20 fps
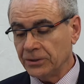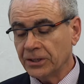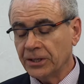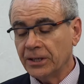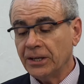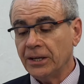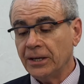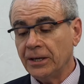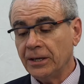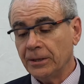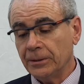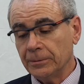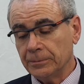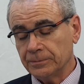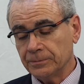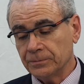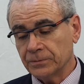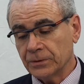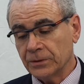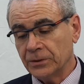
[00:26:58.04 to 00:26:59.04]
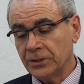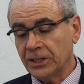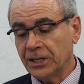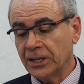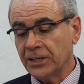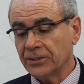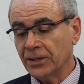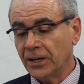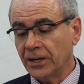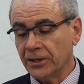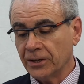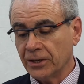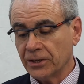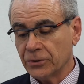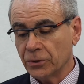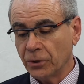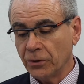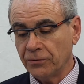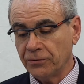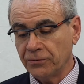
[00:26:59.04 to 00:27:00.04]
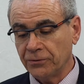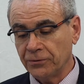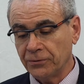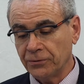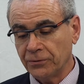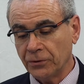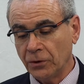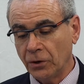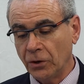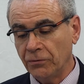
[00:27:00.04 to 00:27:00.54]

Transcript: the key targets of